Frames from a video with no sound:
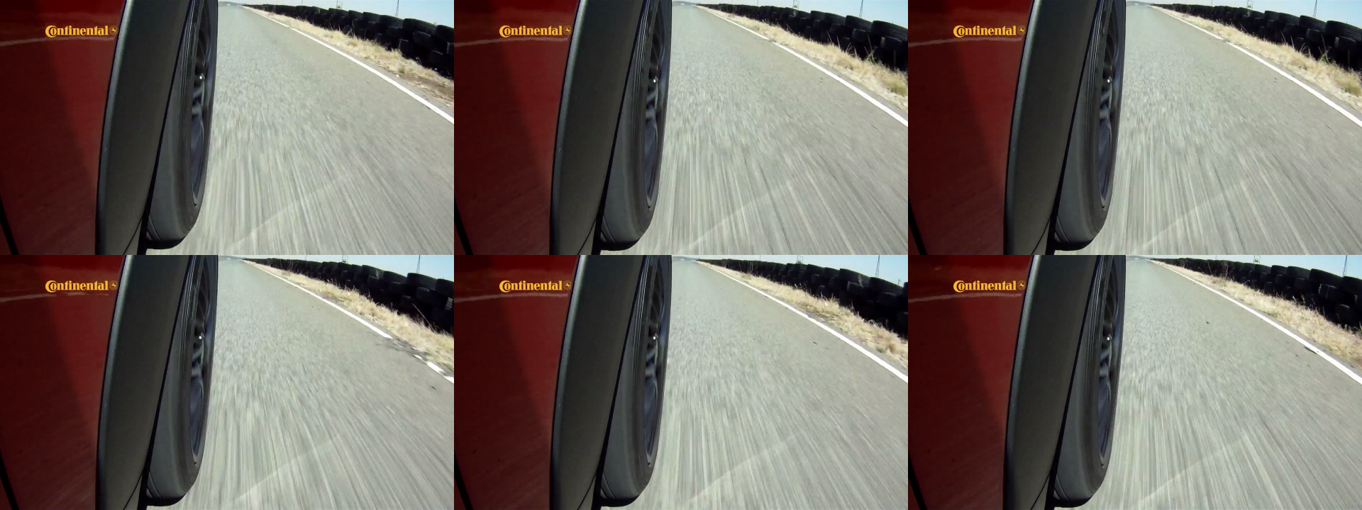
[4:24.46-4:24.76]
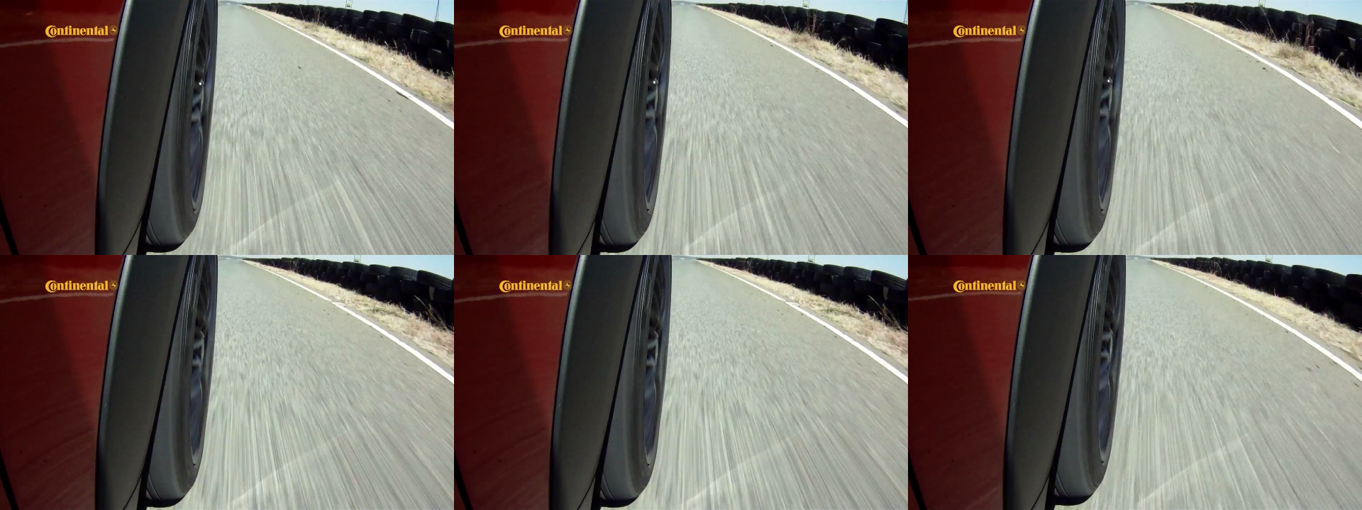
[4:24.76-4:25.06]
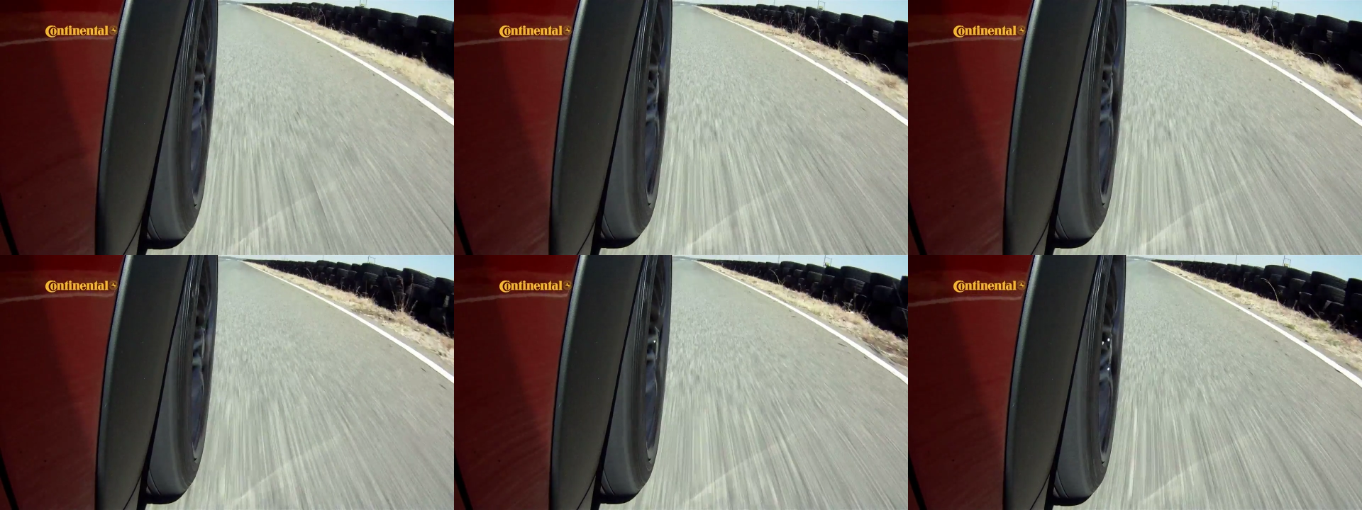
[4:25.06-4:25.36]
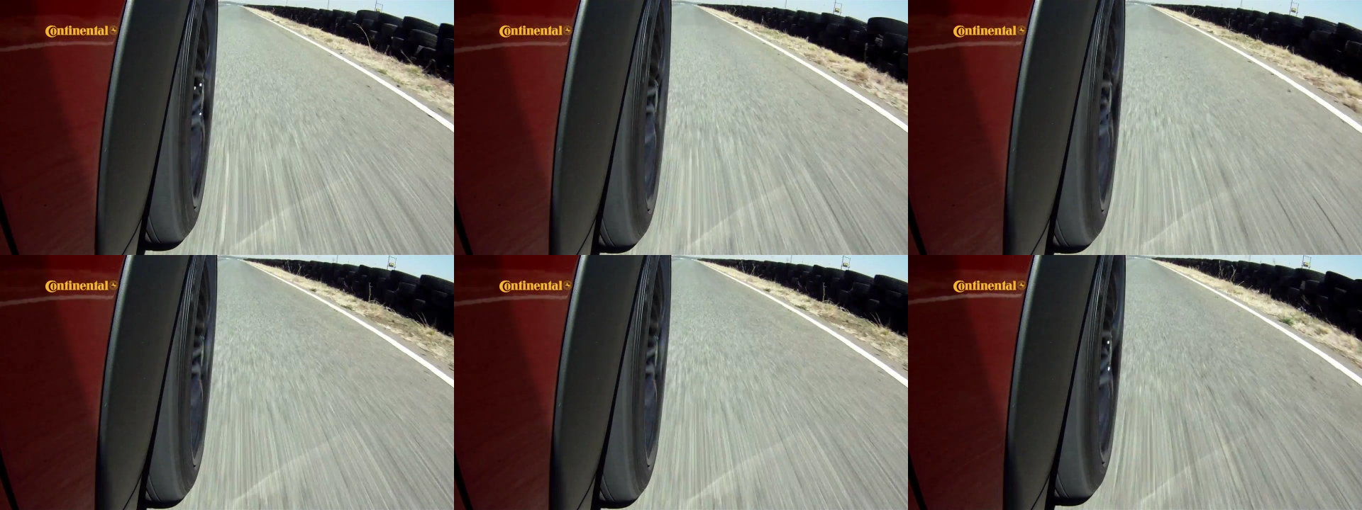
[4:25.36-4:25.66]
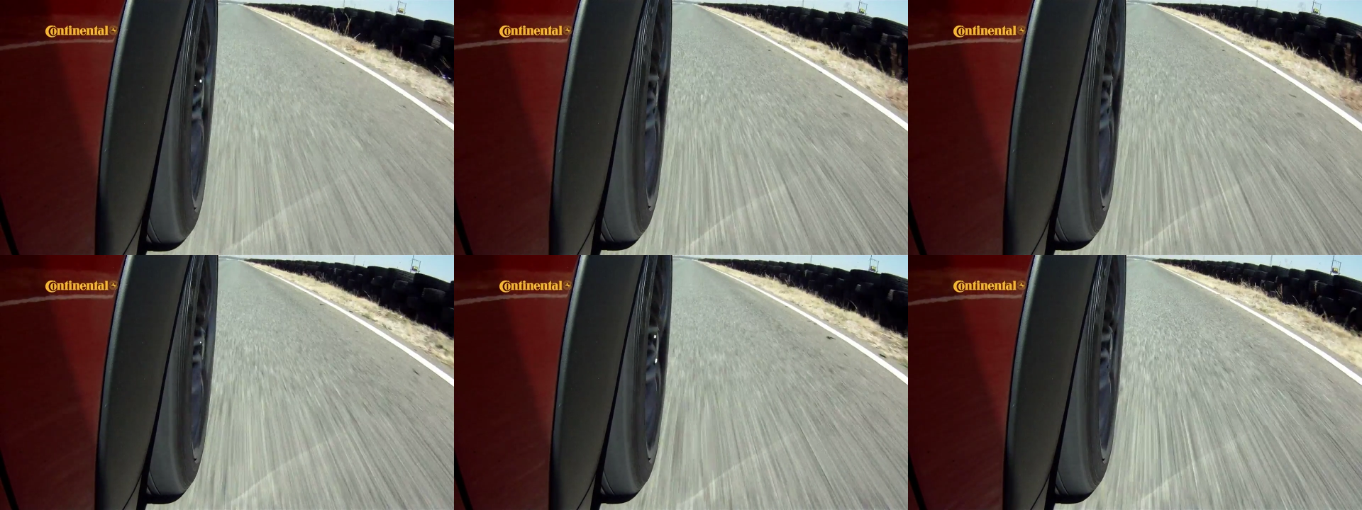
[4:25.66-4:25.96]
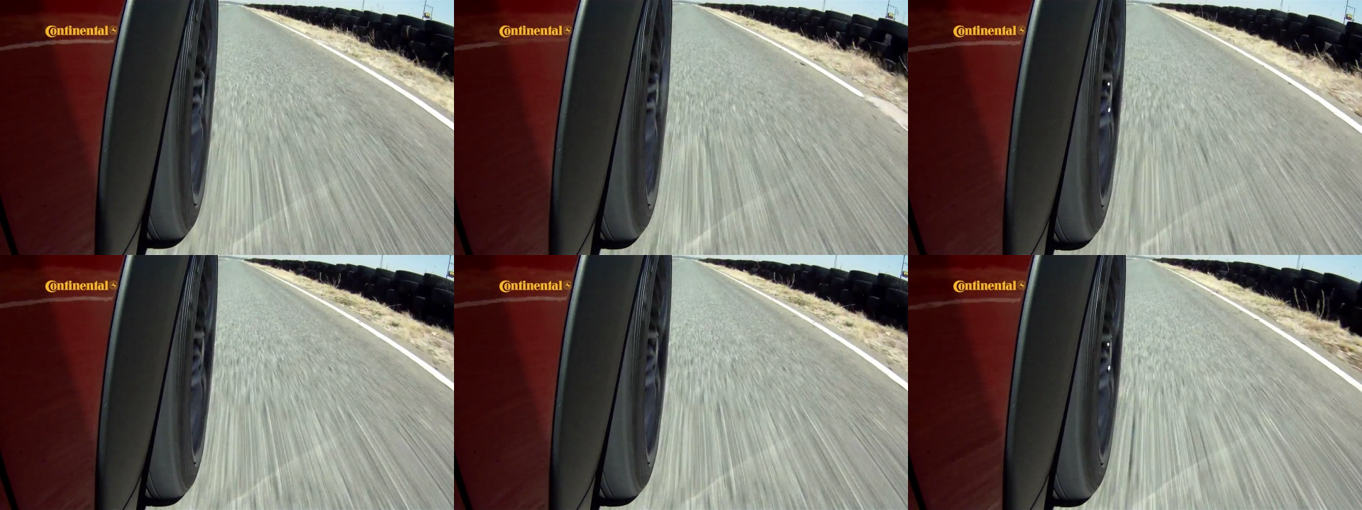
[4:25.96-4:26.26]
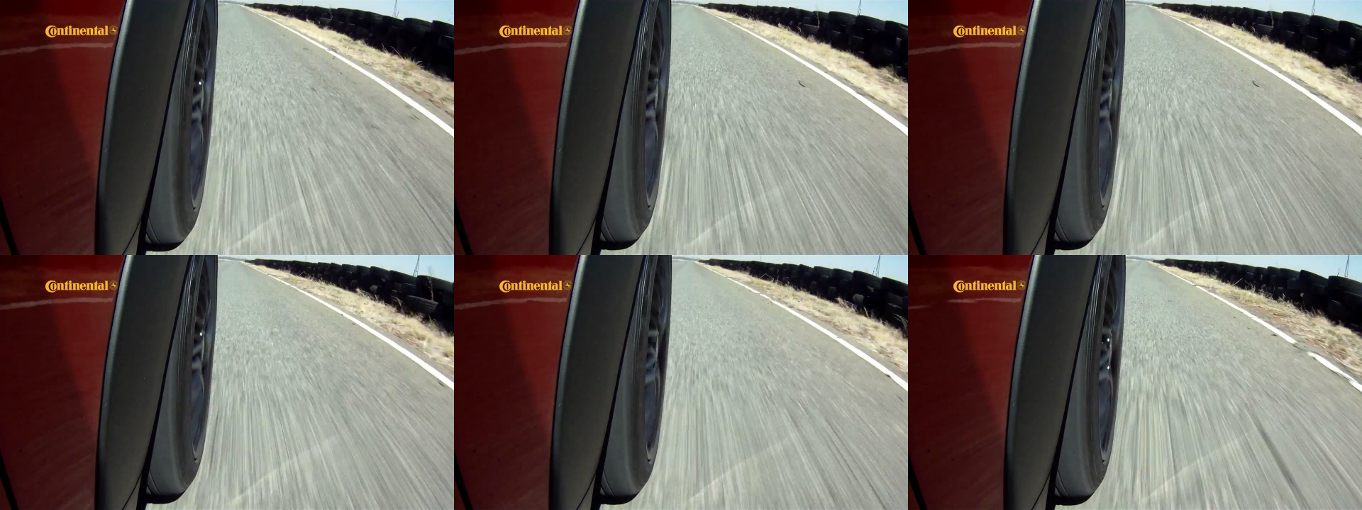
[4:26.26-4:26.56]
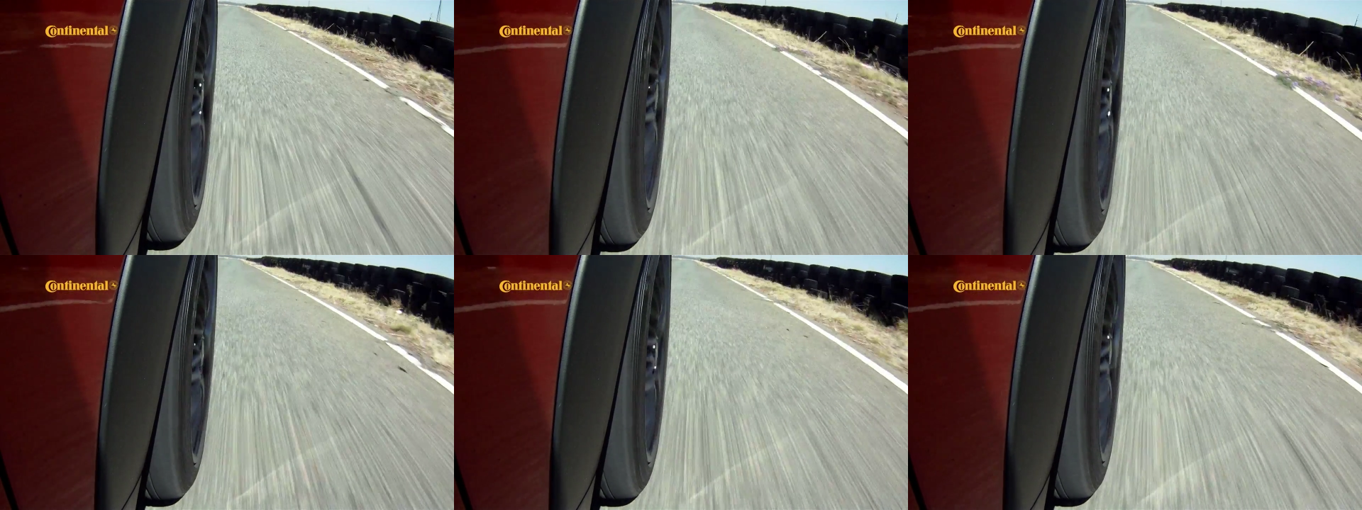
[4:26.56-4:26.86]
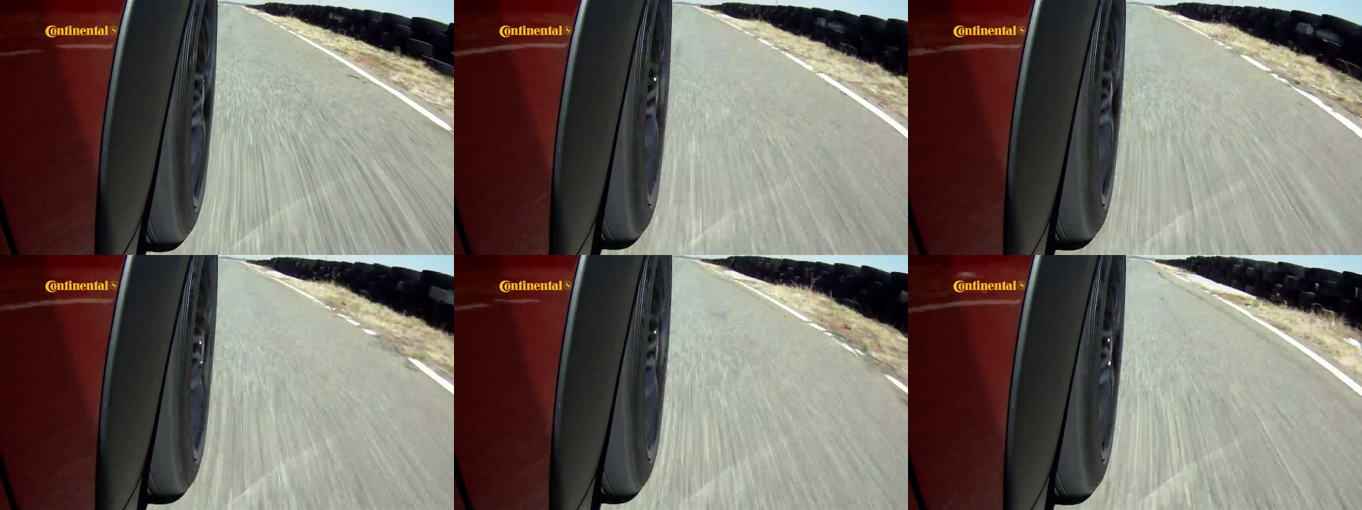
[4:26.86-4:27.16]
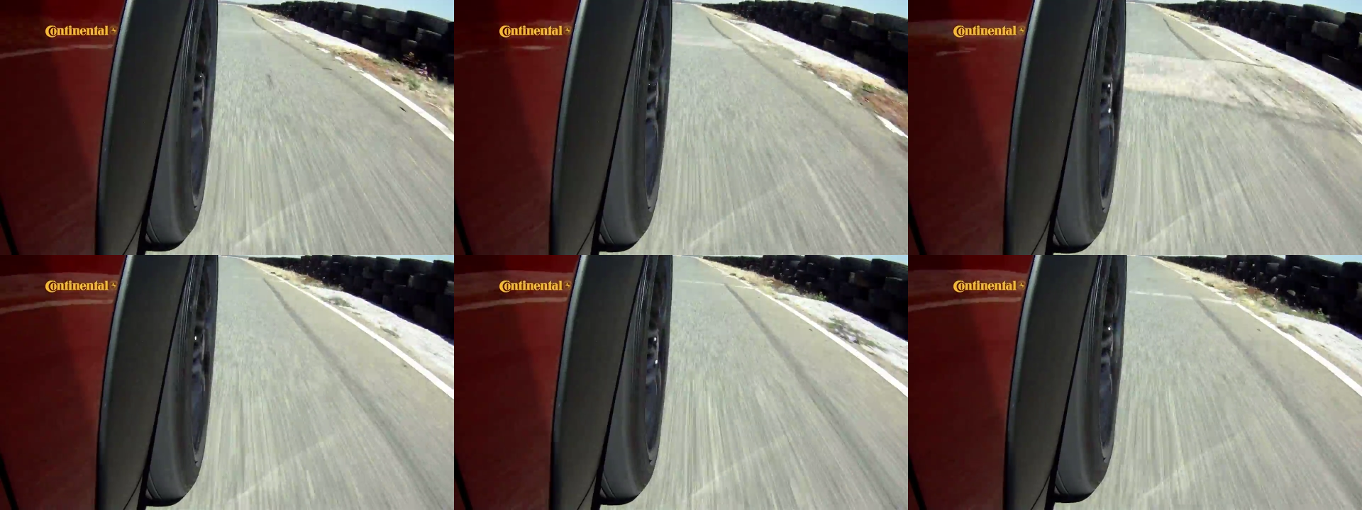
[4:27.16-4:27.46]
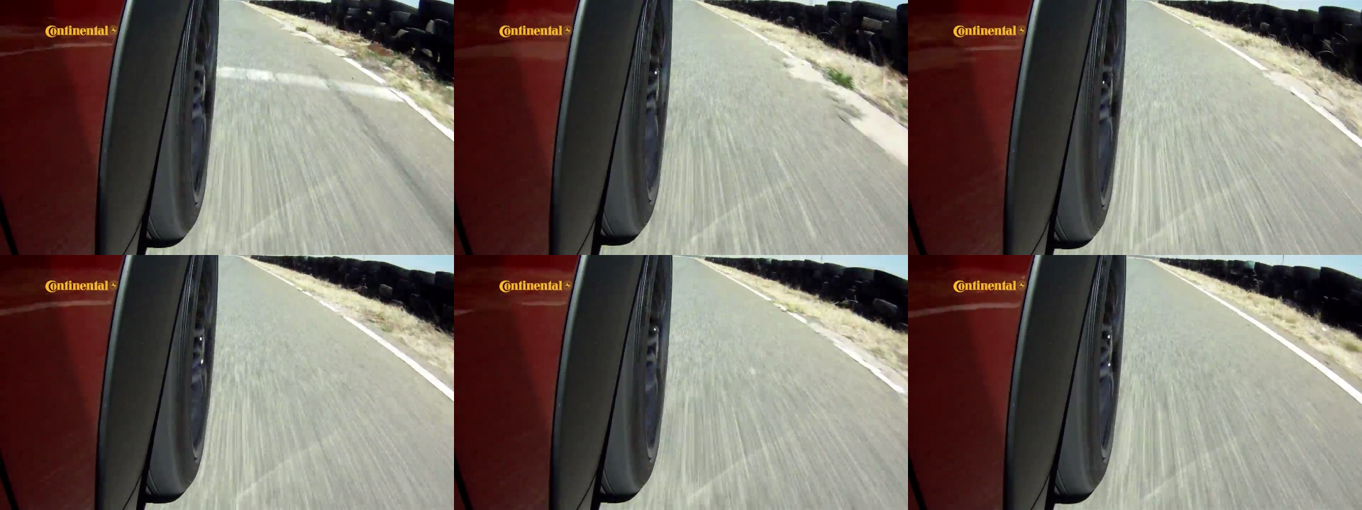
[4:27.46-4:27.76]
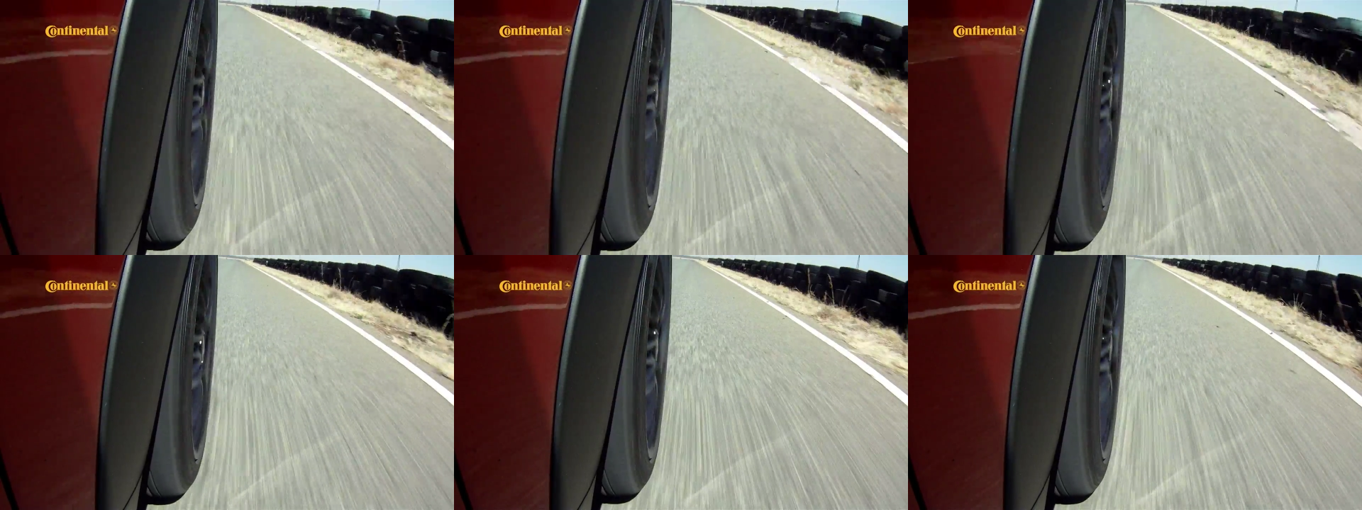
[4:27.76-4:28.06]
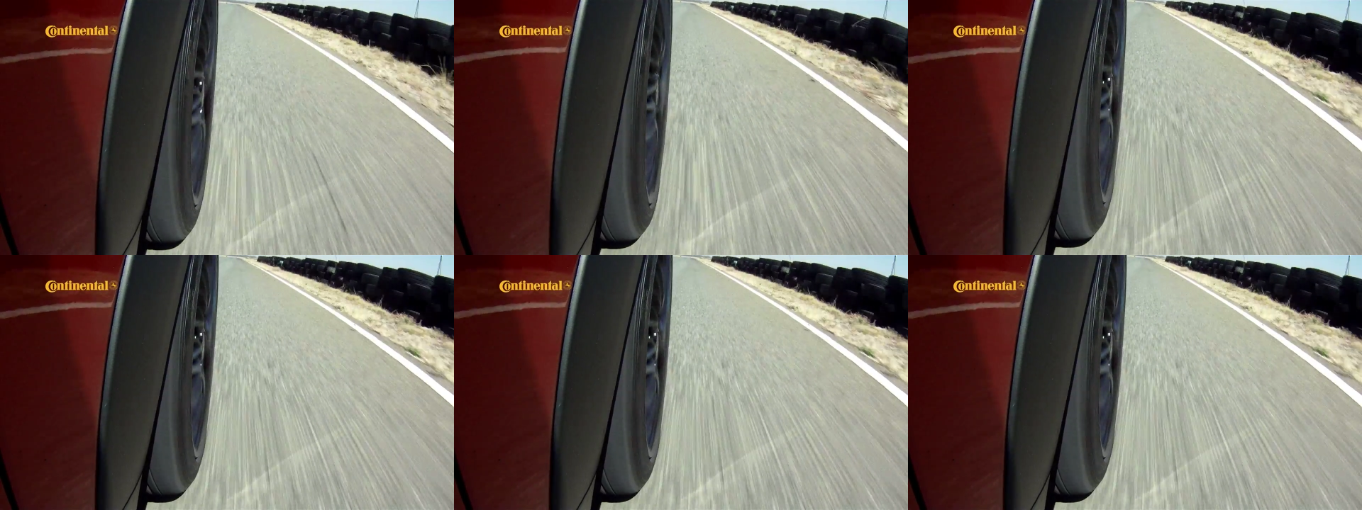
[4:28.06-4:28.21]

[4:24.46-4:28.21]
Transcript: [unreadable: no face in view]